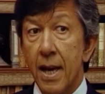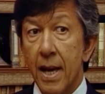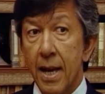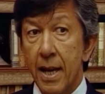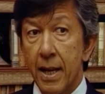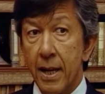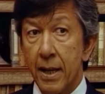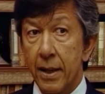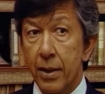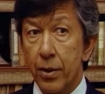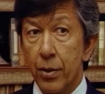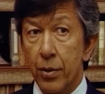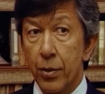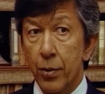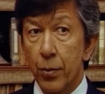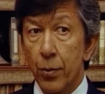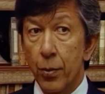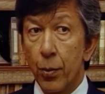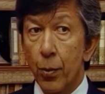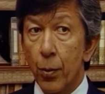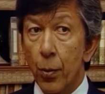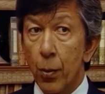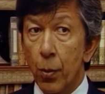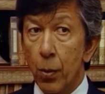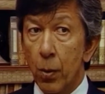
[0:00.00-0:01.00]
and
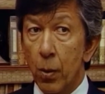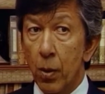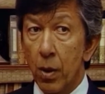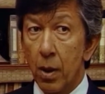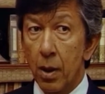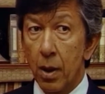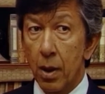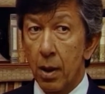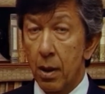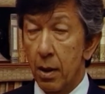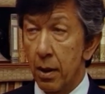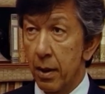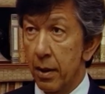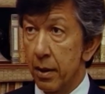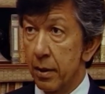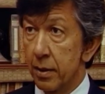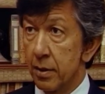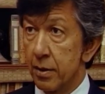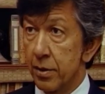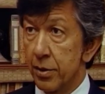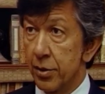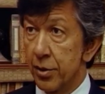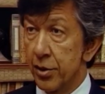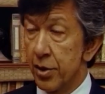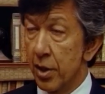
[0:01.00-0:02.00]
all are
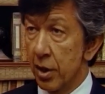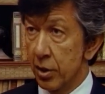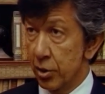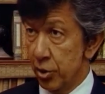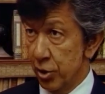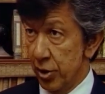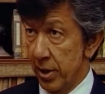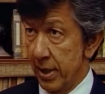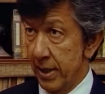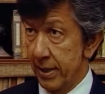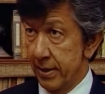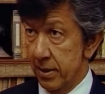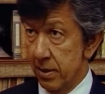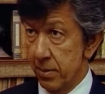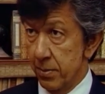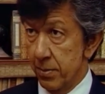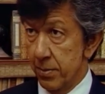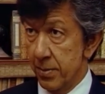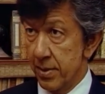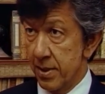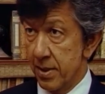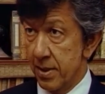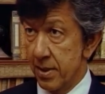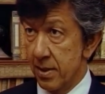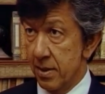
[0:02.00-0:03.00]
Dutch
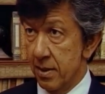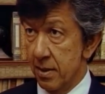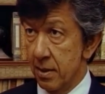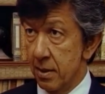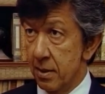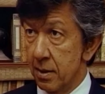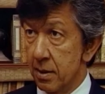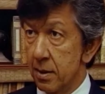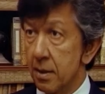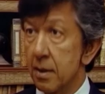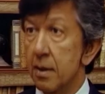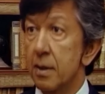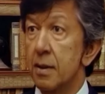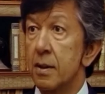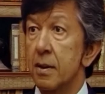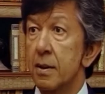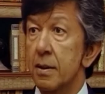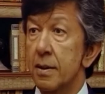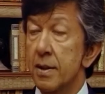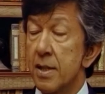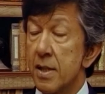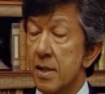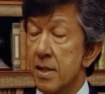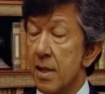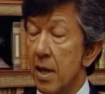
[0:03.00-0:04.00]
items
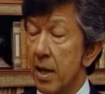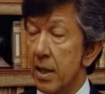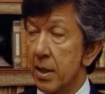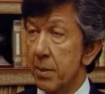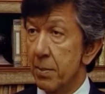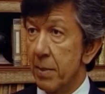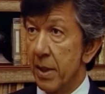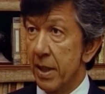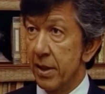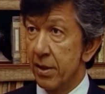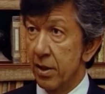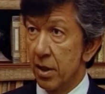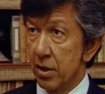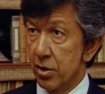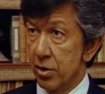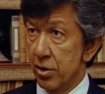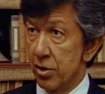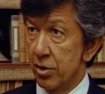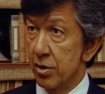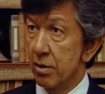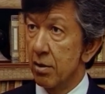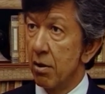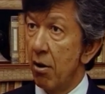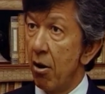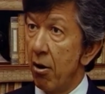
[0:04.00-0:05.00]
designed by
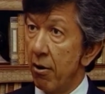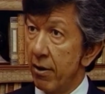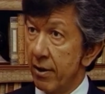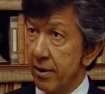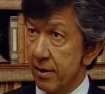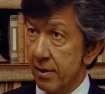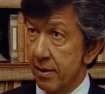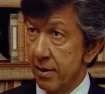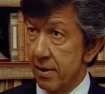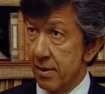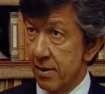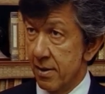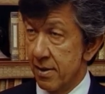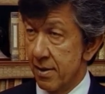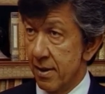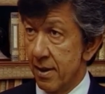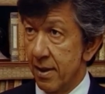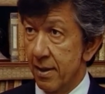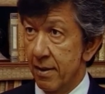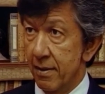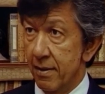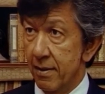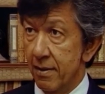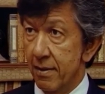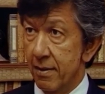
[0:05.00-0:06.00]
Dutch architects
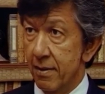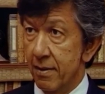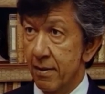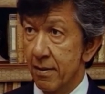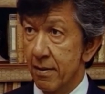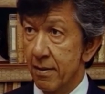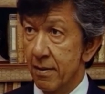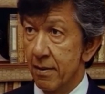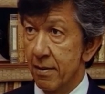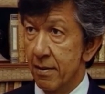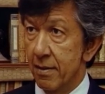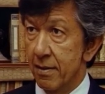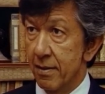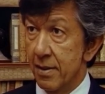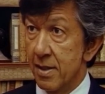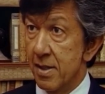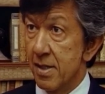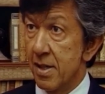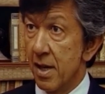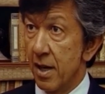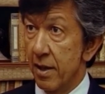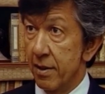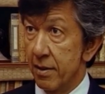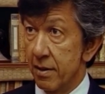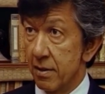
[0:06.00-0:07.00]
and
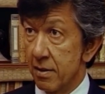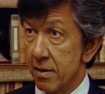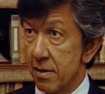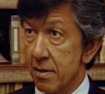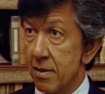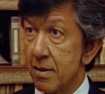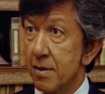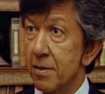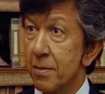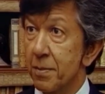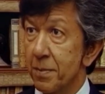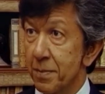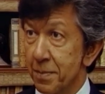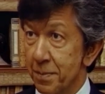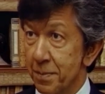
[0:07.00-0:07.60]
designers.